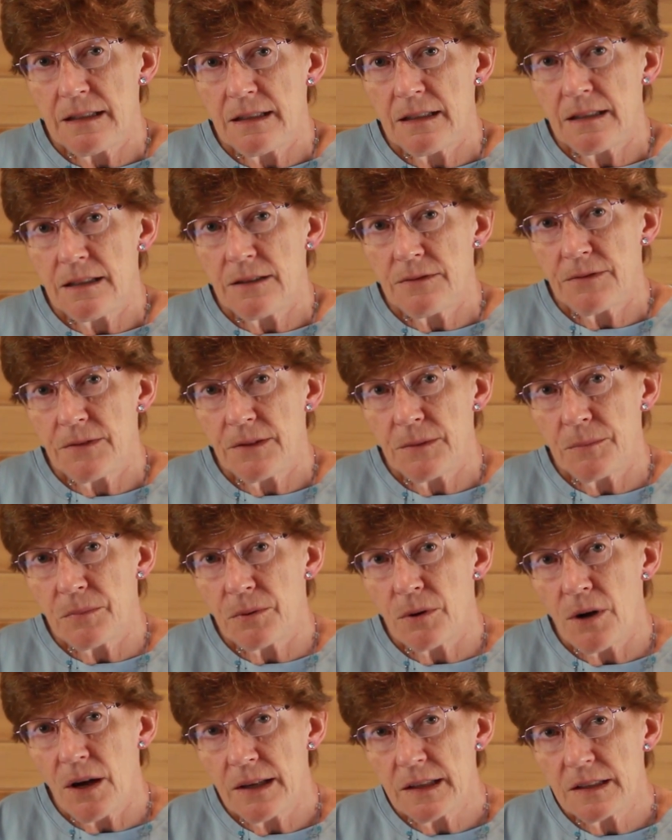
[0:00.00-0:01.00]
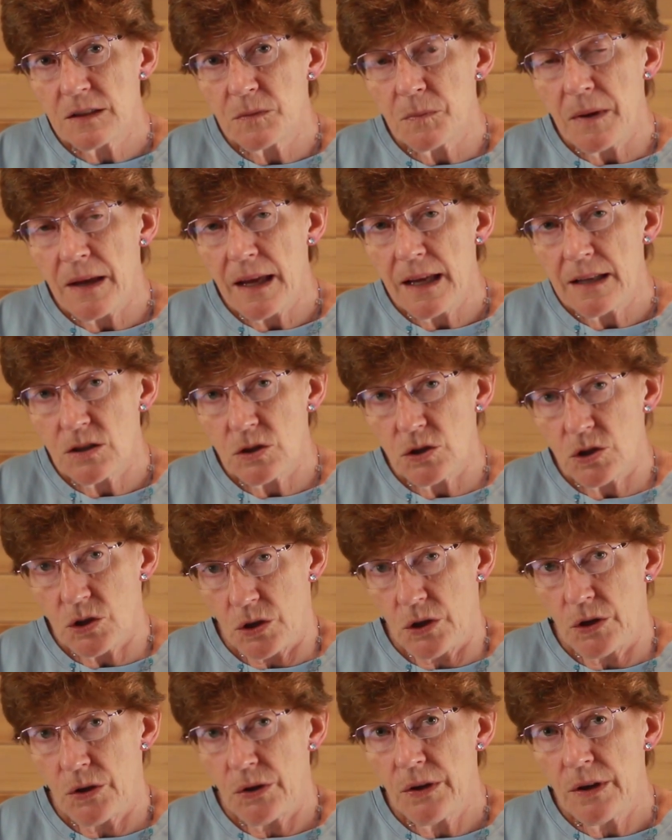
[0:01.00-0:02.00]
if the product
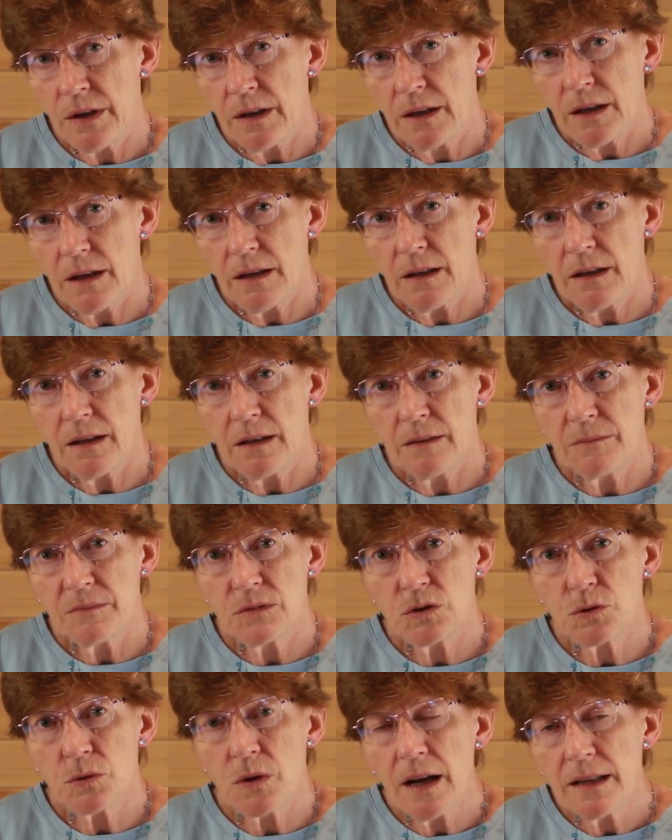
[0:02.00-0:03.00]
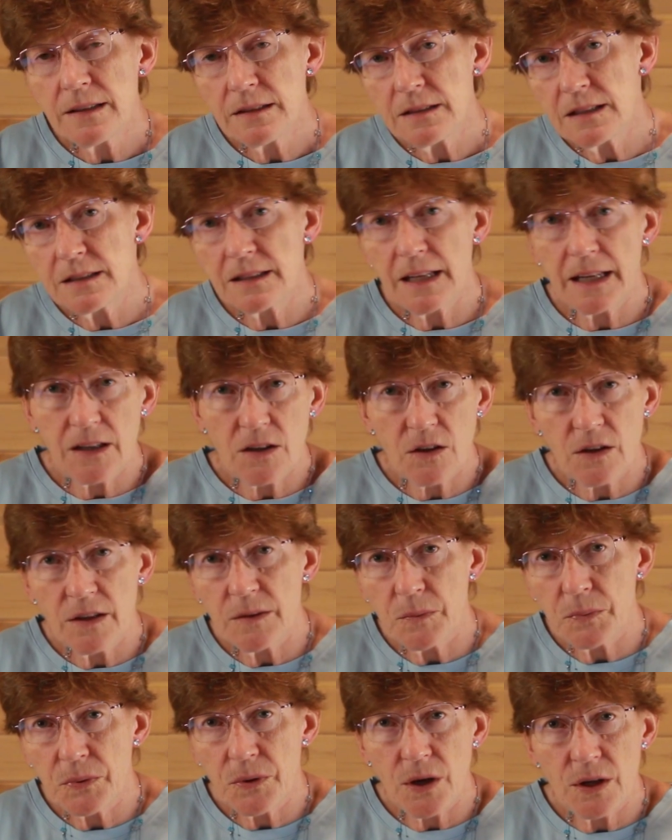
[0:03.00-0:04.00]
manager tries to take on
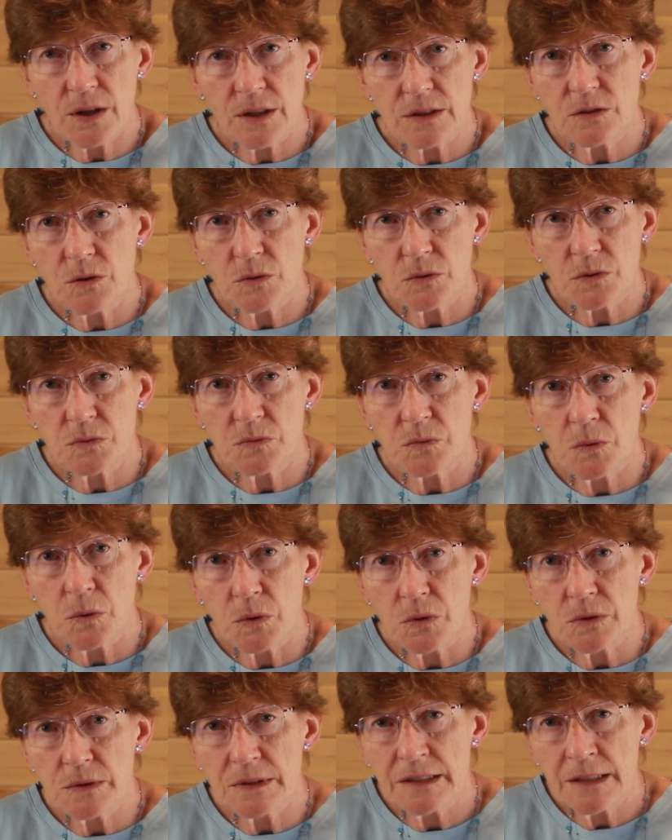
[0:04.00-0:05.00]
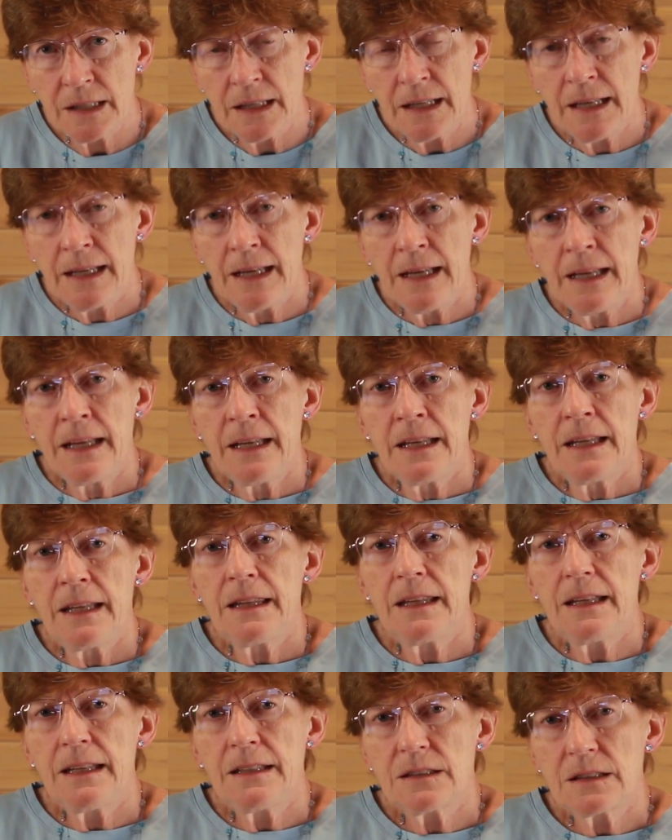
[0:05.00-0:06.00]
the product owner roles,
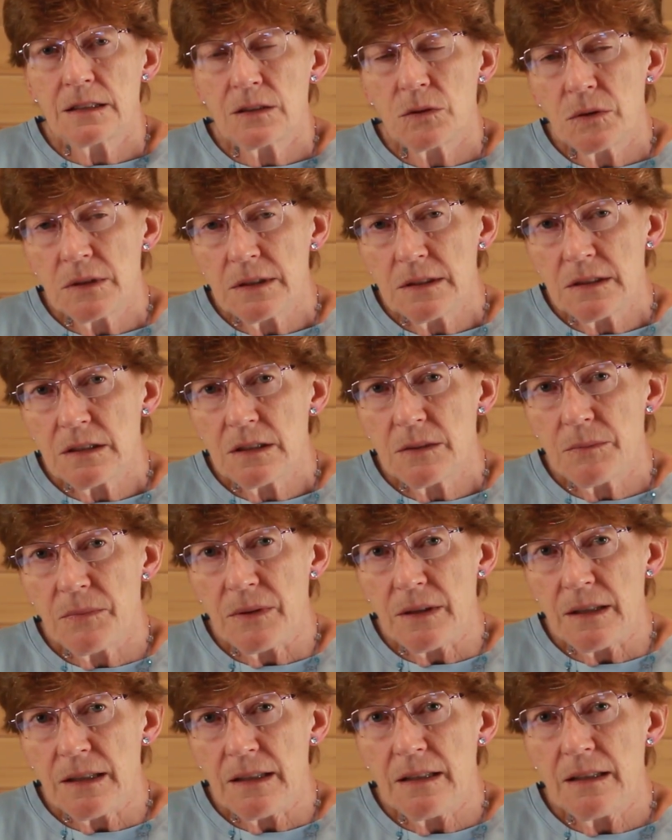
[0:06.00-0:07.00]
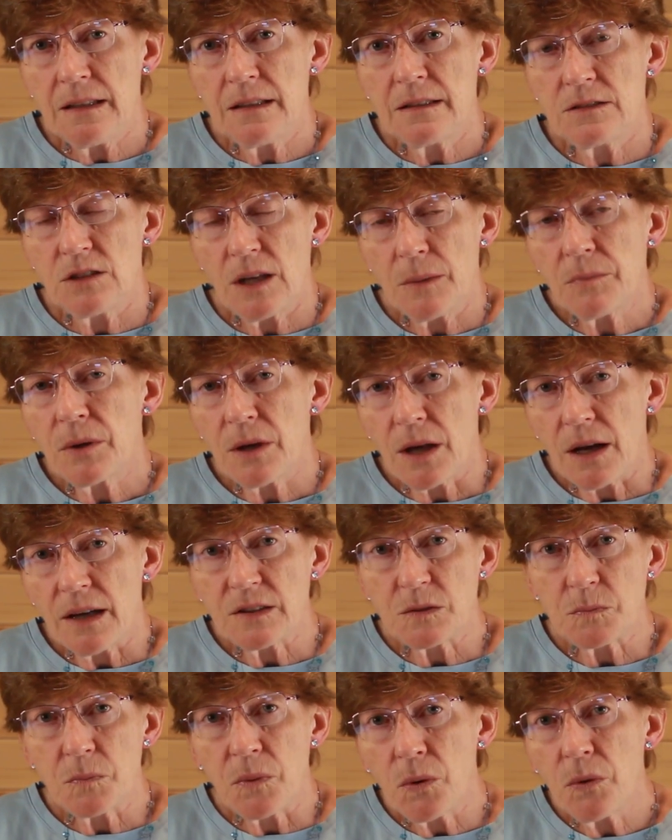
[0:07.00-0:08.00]
it's going to
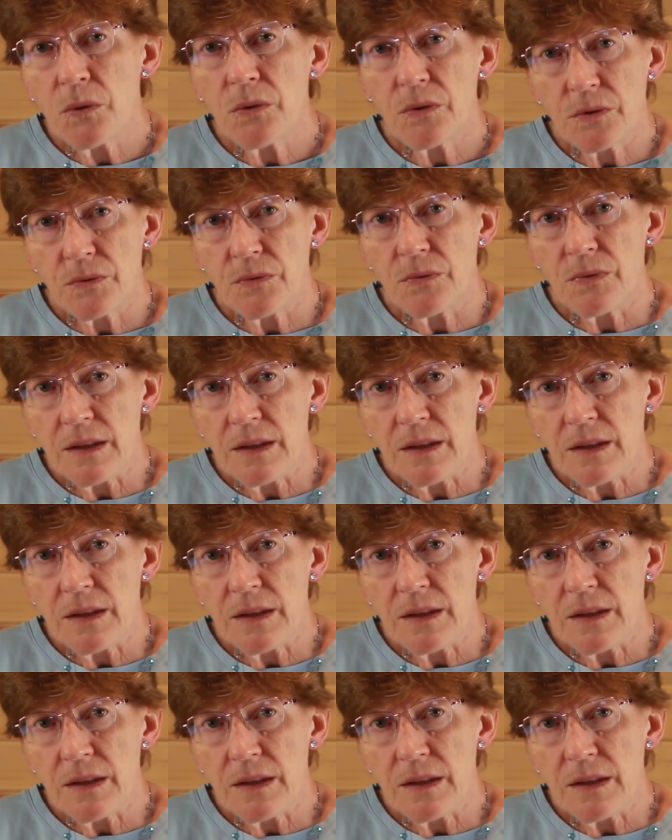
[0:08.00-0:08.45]
jeopardize both of